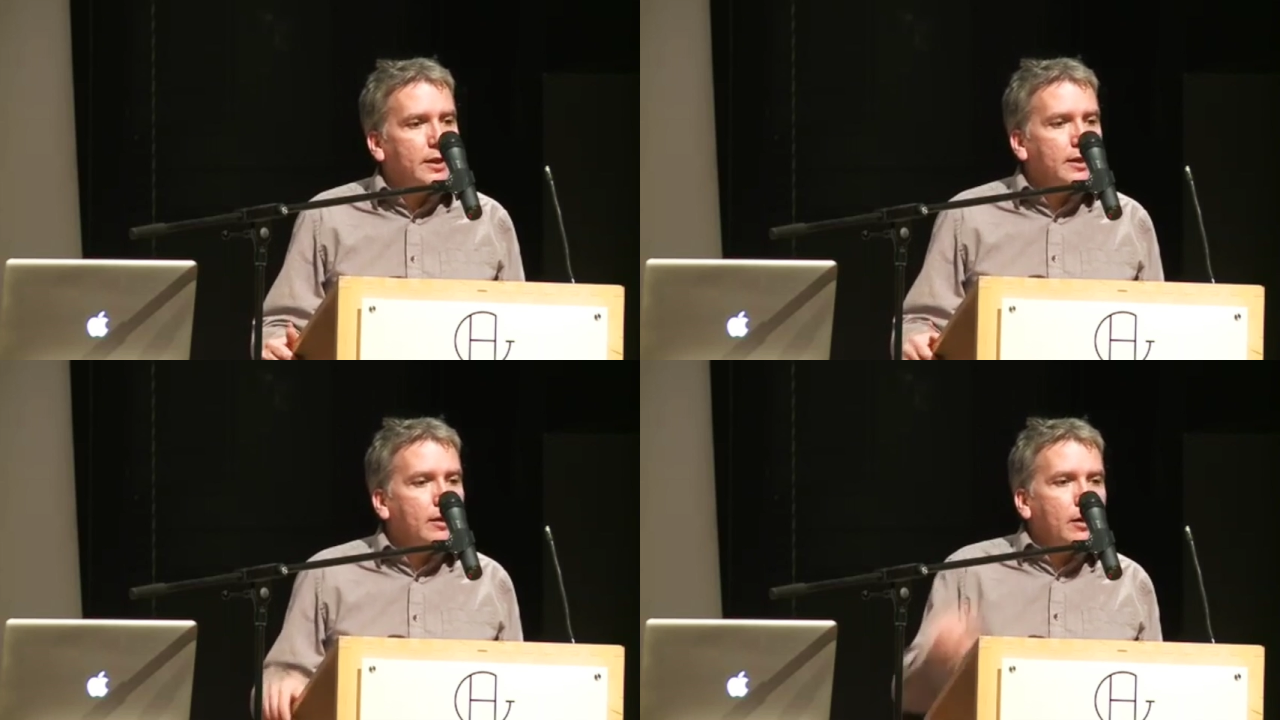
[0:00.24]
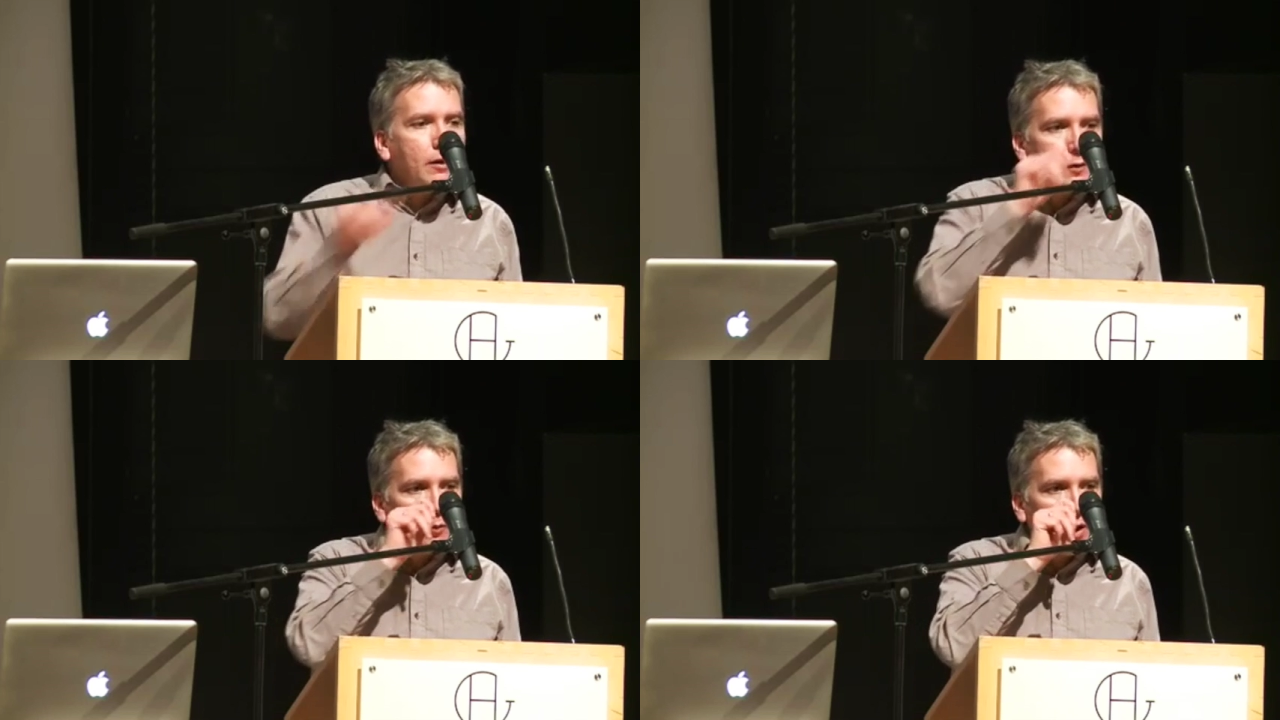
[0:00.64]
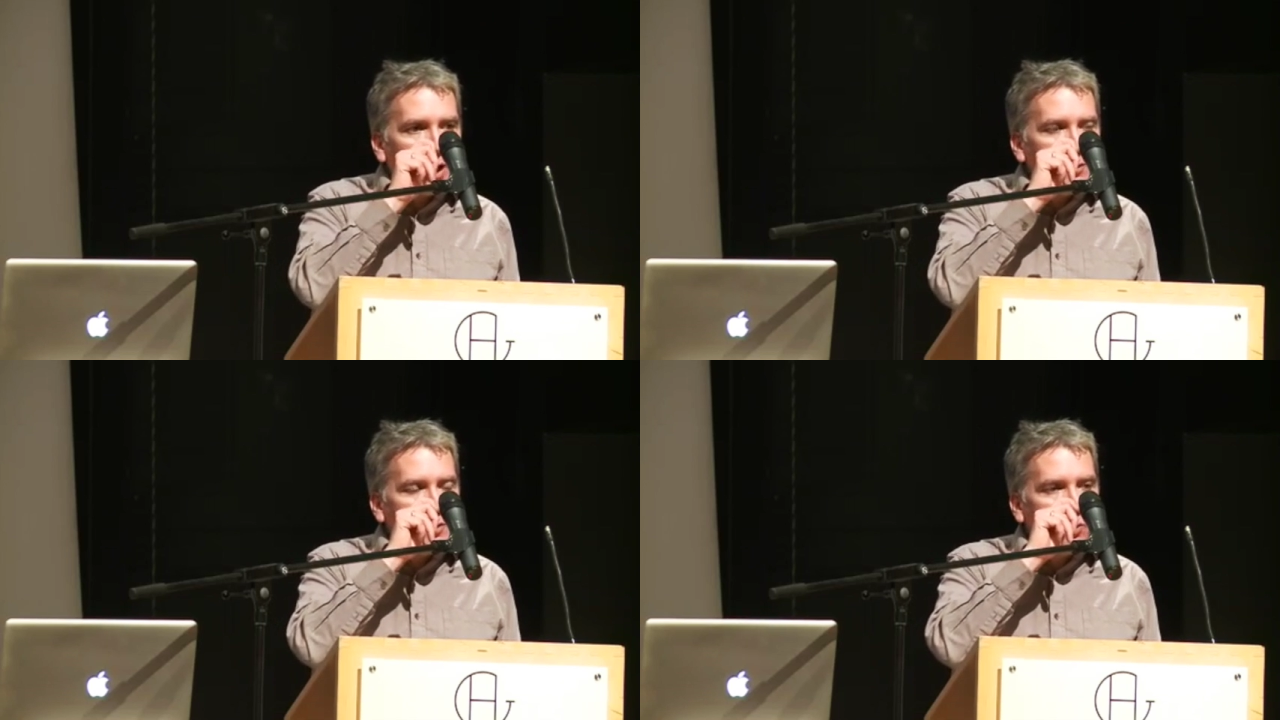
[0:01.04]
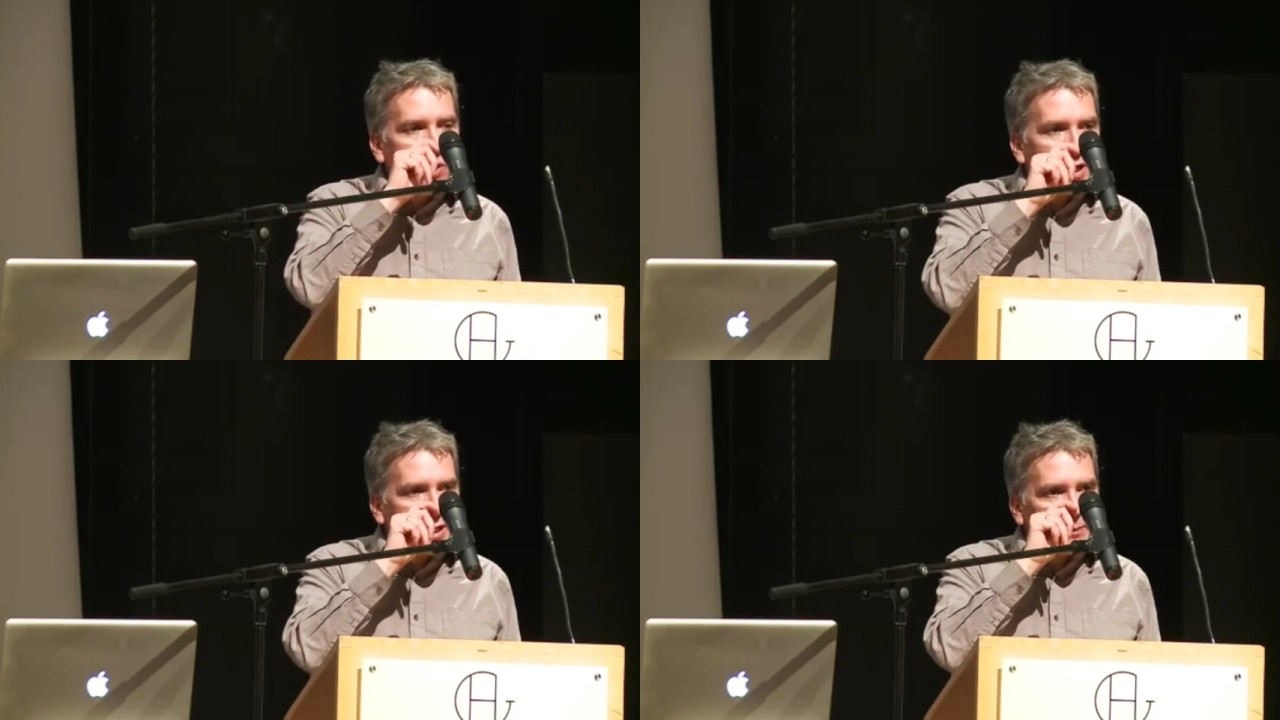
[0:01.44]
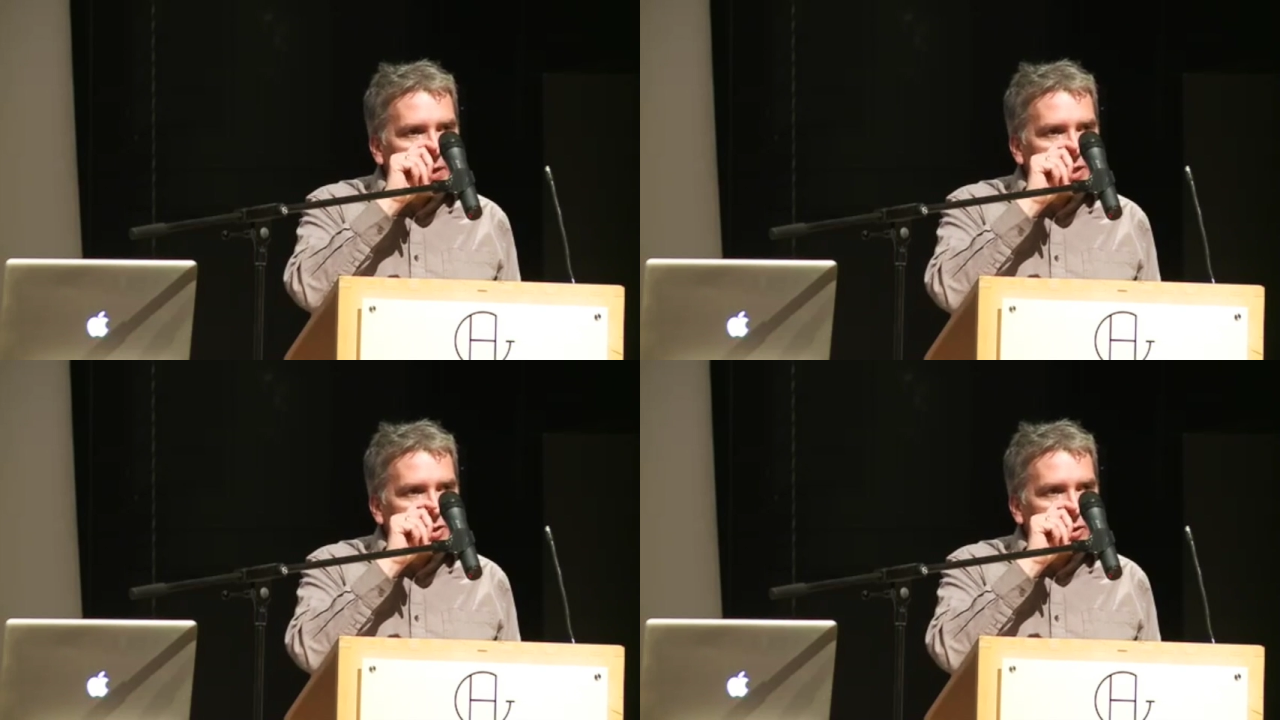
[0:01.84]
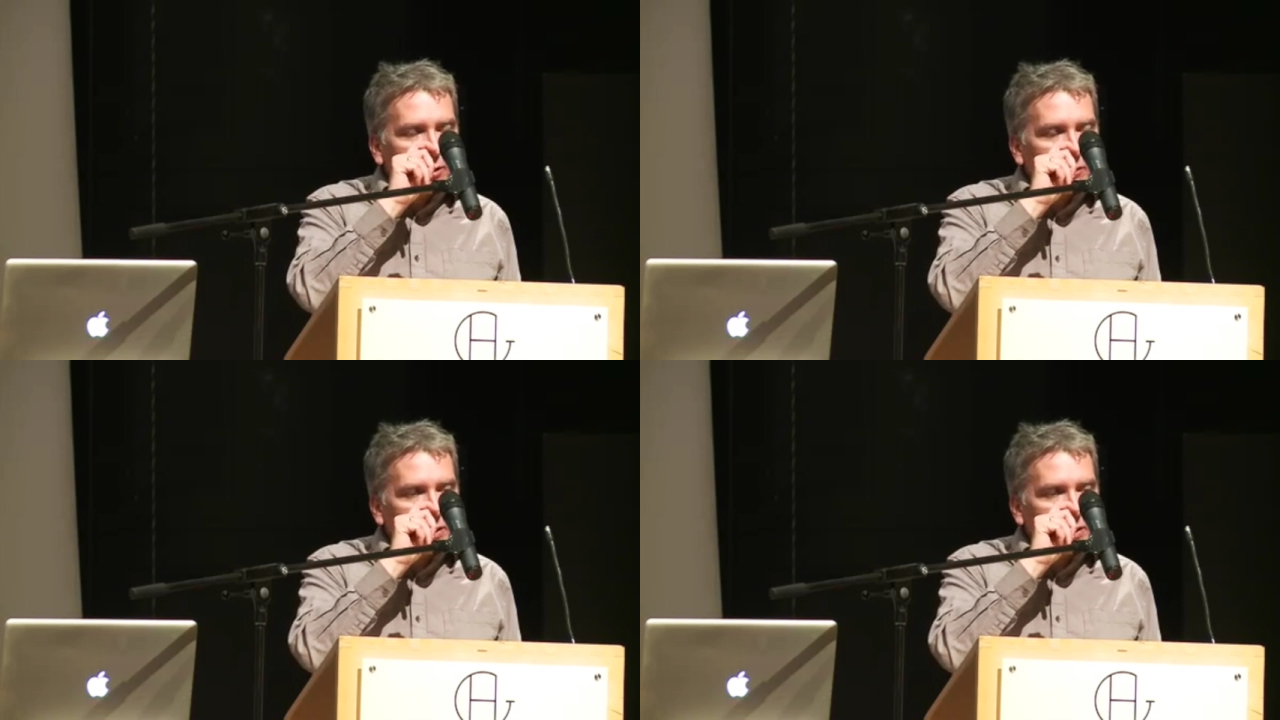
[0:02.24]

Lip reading: A lot of what I would call work in my job,